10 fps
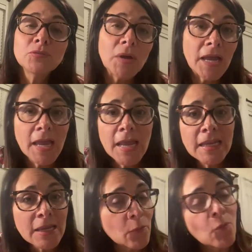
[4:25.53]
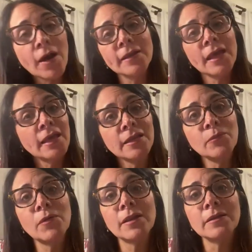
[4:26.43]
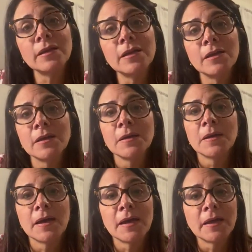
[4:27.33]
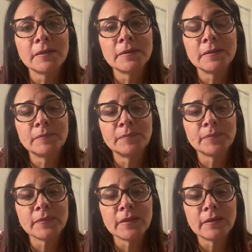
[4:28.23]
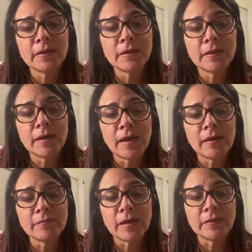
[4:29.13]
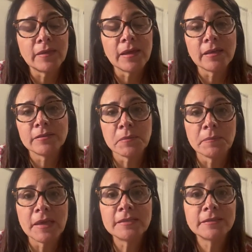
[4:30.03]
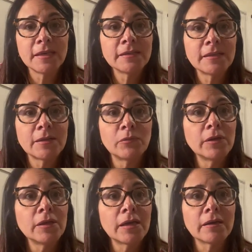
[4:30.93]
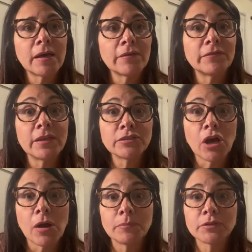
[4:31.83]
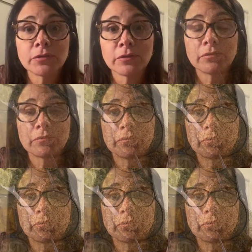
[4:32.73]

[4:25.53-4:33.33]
to anyone. And I think it's amazing that we have these options